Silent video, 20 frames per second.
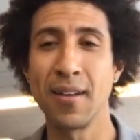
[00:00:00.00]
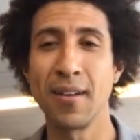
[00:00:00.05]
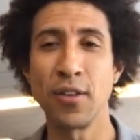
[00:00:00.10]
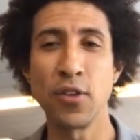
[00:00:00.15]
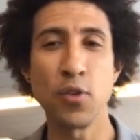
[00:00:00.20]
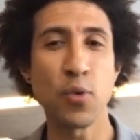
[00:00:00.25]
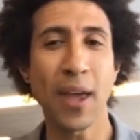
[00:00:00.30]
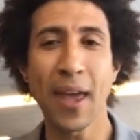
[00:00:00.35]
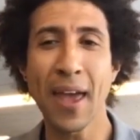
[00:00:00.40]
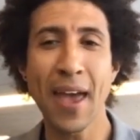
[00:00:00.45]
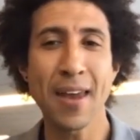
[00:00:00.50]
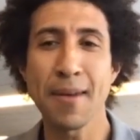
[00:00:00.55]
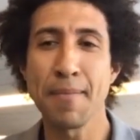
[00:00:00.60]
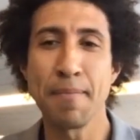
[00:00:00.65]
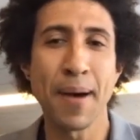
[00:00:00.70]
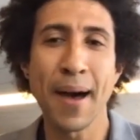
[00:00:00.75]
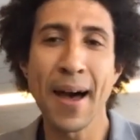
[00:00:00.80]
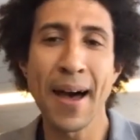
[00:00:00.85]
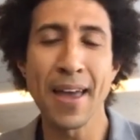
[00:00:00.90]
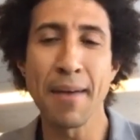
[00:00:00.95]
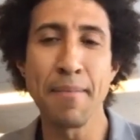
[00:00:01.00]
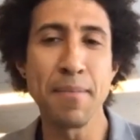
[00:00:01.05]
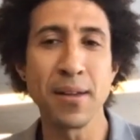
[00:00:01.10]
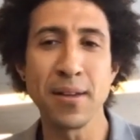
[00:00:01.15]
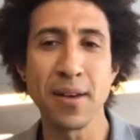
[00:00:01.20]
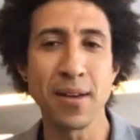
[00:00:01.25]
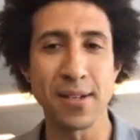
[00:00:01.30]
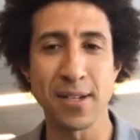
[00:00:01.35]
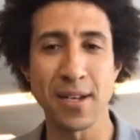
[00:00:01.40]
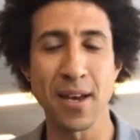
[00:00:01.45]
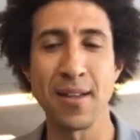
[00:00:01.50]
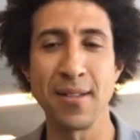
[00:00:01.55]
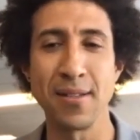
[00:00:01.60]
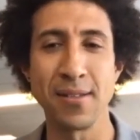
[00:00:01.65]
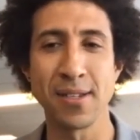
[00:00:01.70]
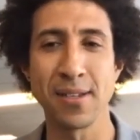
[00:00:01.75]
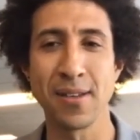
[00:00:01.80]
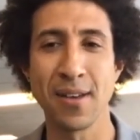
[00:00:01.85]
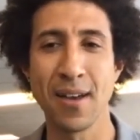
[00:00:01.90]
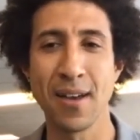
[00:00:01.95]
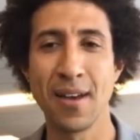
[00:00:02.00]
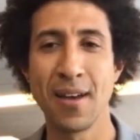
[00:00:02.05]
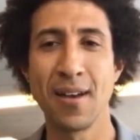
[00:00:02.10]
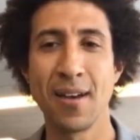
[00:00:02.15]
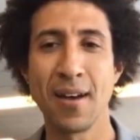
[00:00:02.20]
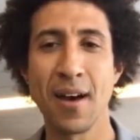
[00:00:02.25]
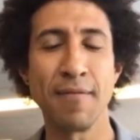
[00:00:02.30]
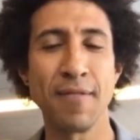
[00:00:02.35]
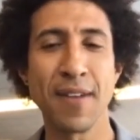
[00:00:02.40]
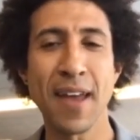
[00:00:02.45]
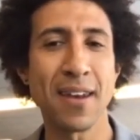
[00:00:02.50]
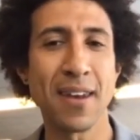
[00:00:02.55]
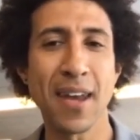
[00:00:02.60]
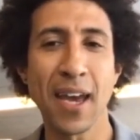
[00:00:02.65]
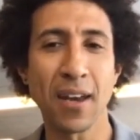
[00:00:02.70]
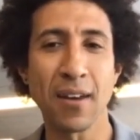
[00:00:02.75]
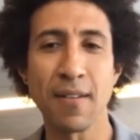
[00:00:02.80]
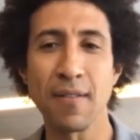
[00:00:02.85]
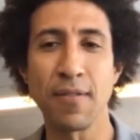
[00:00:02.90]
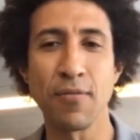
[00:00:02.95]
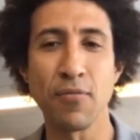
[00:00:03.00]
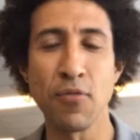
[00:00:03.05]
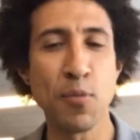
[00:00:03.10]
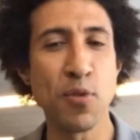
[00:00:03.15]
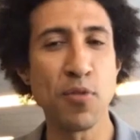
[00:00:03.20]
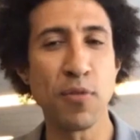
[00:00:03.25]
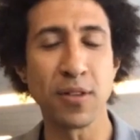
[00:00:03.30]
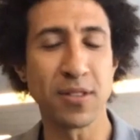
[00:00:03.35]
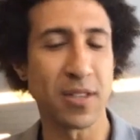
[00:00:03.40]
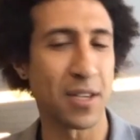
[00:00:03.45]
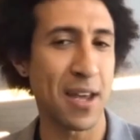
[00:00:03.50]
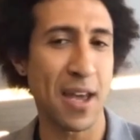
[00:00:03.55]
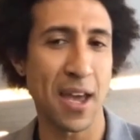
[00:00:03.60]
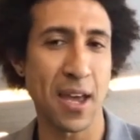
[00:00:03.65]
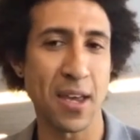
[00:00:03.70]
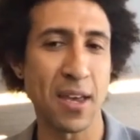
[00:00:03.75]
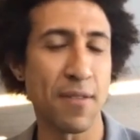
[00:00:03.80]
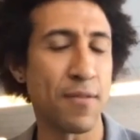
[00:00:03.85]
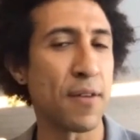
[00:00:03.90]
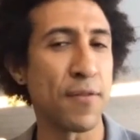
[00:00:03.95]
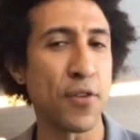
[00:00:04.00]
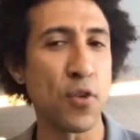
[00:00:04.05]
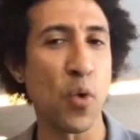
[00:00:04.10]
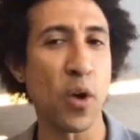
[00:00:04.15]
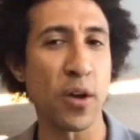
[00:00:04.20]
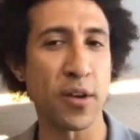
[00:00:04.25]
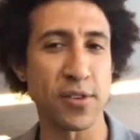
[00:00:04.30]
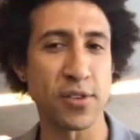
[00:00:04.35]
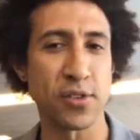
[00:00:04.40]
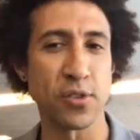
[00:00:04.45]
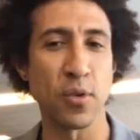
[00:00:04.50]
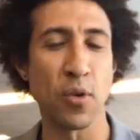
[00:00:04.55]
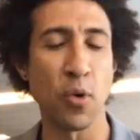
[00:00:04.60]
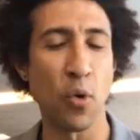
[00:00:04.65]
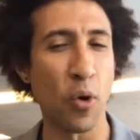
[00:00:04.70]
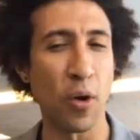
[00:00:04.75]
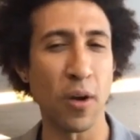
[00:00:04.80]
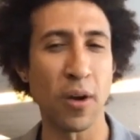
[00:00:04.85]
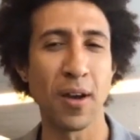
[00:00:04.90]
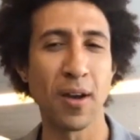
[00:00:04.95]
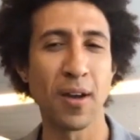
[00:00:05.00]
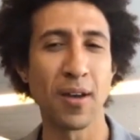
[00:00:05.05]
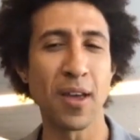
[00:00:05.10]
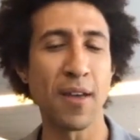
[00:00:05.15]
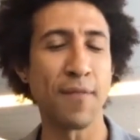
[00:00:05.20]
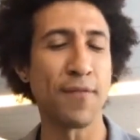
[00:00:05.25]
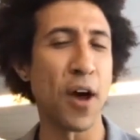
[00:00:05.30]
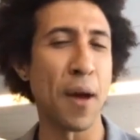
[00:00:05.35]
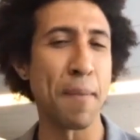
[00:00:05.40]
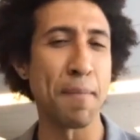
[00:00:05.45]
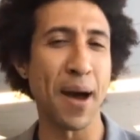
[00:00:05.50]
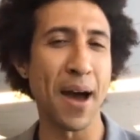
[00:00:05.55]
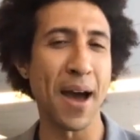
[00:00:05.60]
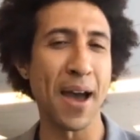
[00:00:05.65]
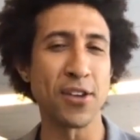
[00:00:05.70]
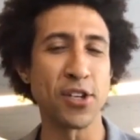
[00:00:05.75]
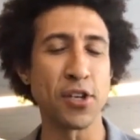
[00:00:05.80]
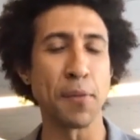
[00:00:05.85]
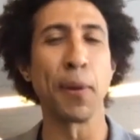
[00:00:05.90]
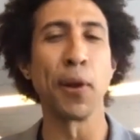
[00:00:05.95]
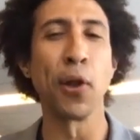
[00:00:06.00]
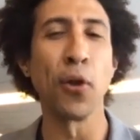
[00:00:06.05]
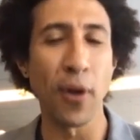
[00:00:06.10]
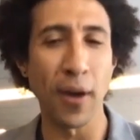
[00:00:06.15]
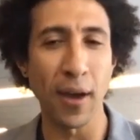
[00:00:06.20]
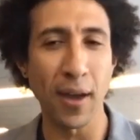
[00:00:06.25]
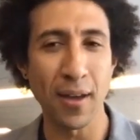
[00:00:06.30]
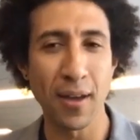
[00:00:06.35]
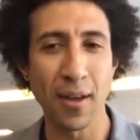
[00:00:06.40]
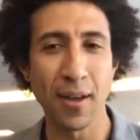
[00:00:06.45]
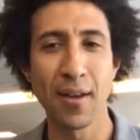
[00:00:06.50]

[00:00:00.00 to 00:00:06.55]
You can't buy 1 million tons of net negative removal today, even if you wanted to, or if not buy, deploy.